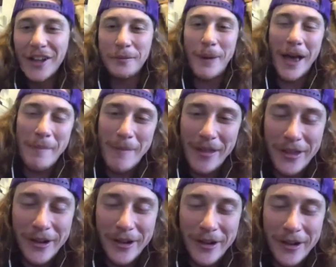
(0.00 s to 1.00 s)
and
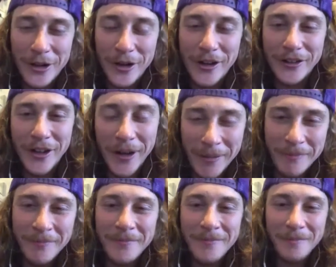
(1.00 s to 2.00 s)
they're turned into,
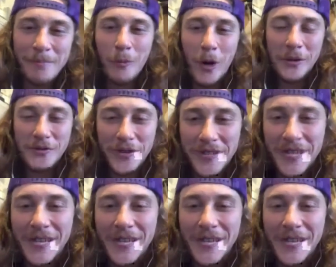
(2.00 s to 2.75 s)
what is it,